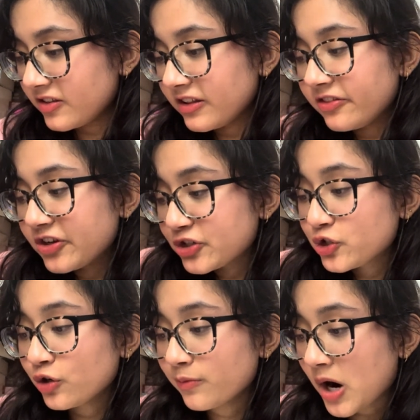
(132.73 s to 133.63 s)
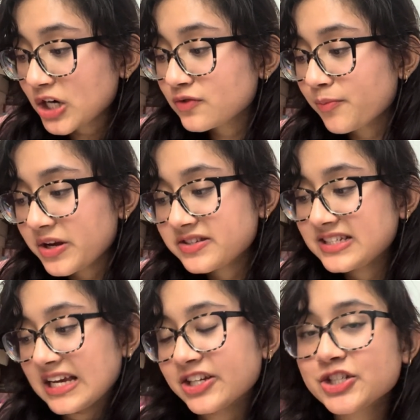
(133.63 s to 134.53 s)
there's two marks from
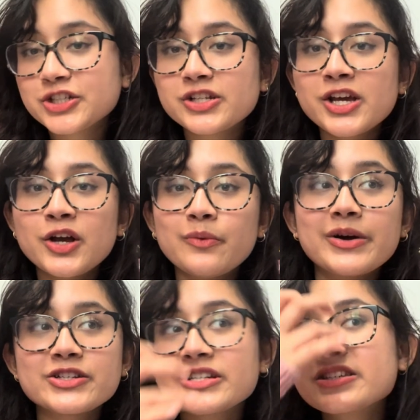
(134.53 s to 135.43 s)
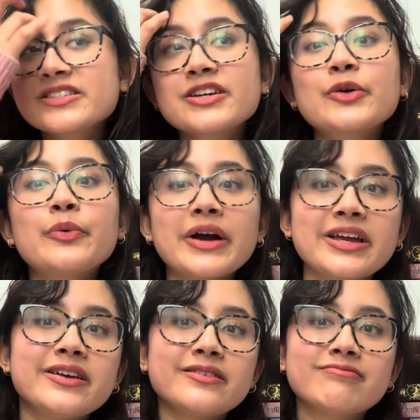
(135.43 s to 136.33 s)
presentation, which is
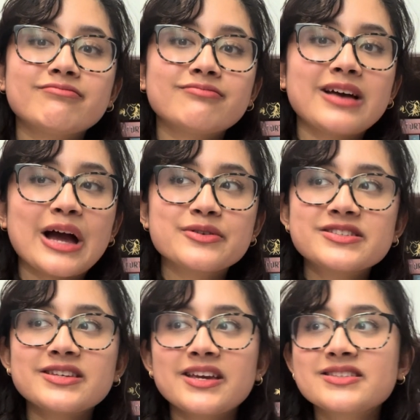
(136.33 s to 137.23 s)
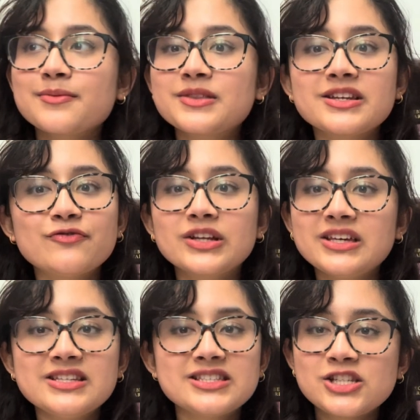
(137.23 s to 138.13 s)
quite I would say something really
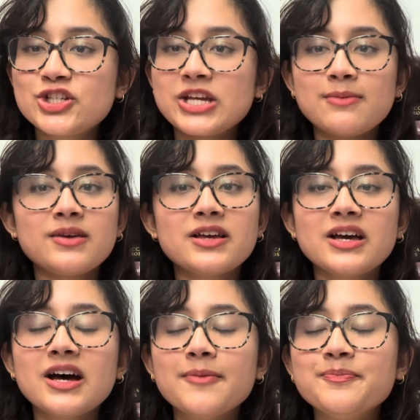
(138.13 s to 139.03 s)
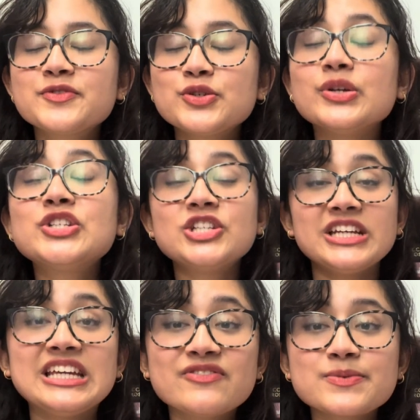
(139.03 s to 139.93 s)
easy to change um, to
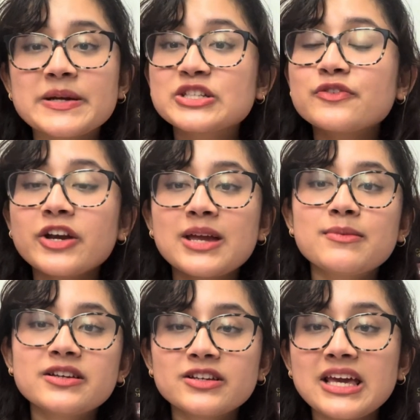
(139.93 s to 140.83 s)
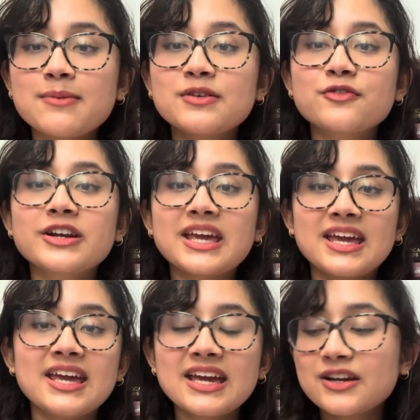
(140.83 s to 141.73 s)
achieve, especially if you're aiming, aiming for an
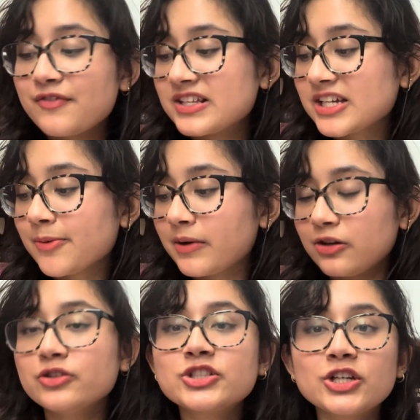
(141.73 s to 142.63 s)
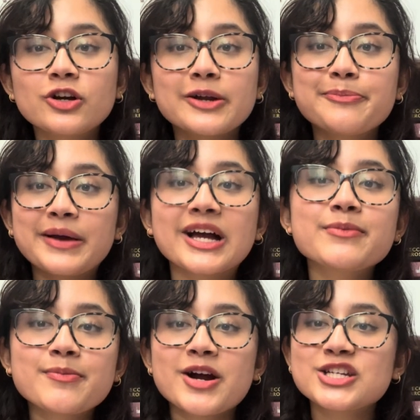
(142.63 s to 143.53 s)
A in advanced higher biology, you've got to pick up the
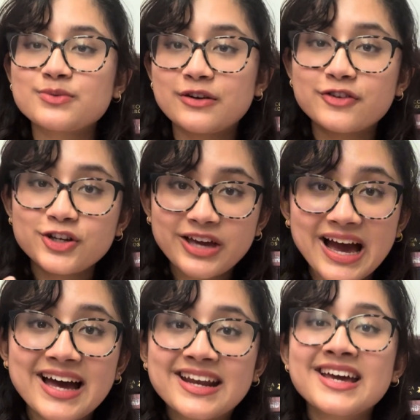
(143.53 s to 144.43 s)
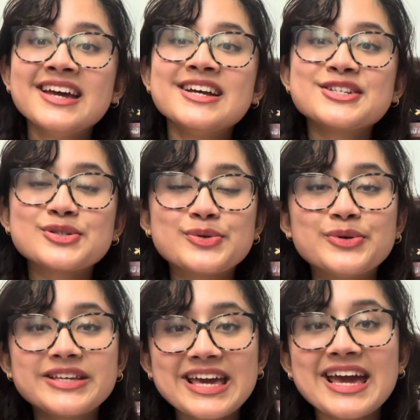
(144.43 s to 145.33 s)
marks wherever you can. So
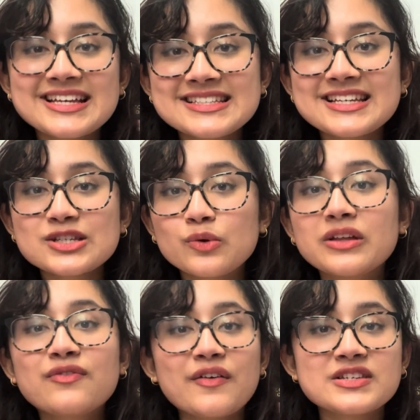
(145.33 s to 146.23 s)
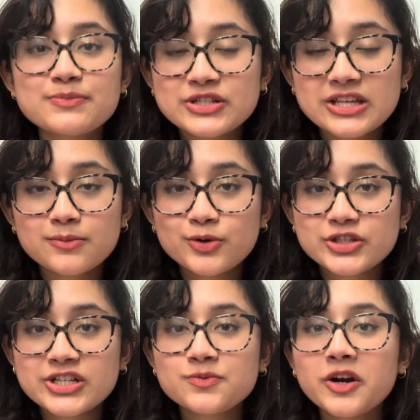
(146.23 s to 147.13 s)
yes, it's only 15% of the
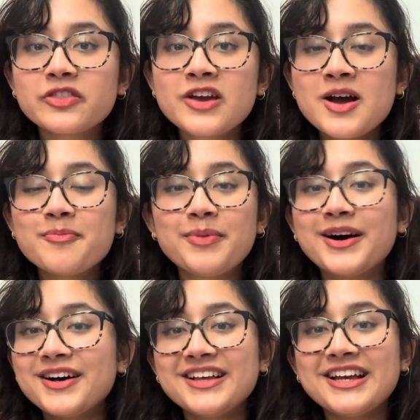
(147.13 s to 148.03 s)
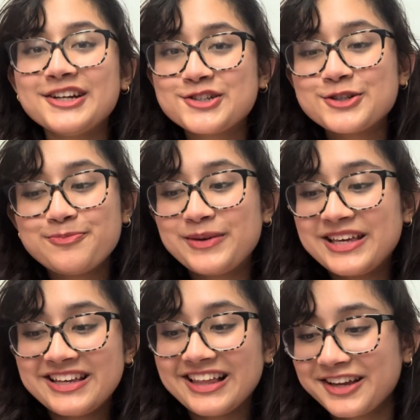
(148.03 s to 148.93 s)
project's worth, but it should
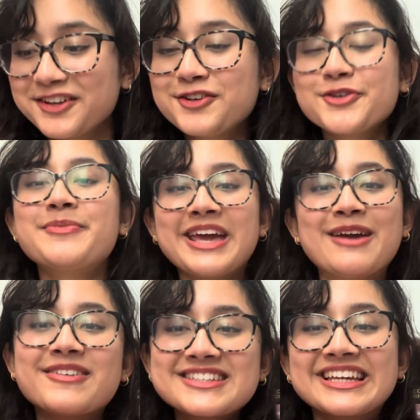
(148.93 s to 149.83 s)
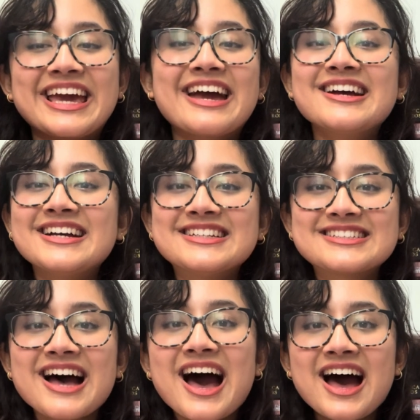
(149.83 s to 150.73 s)
be like, you should be aiming to get as
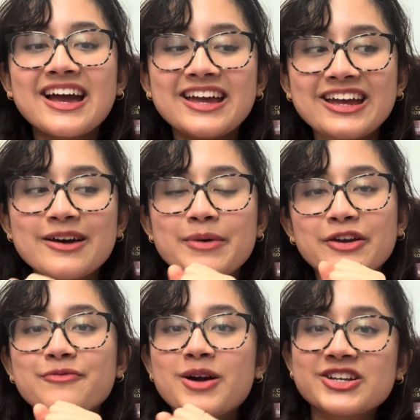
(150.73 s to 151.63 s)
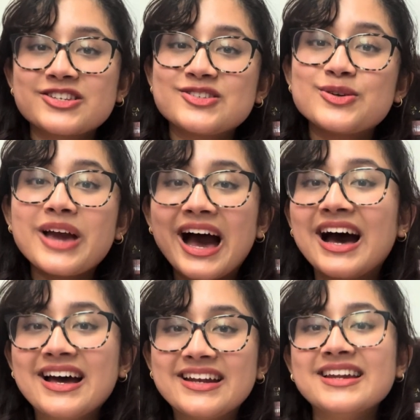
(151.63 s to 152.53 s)
high amount of marks as you
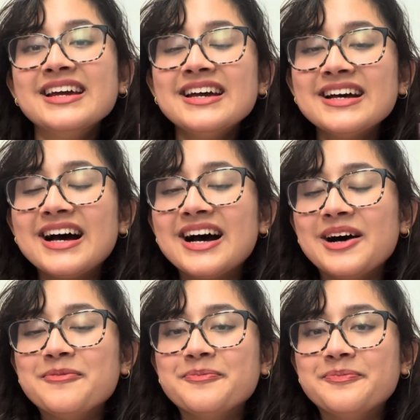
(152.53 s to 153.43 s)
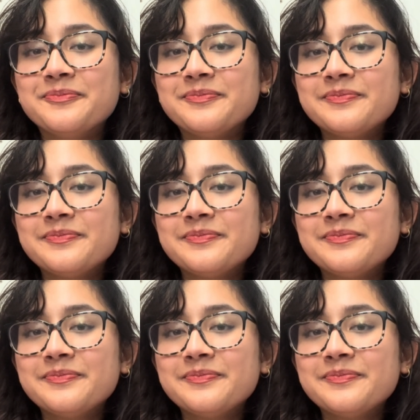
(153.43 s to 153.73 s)
can. Um,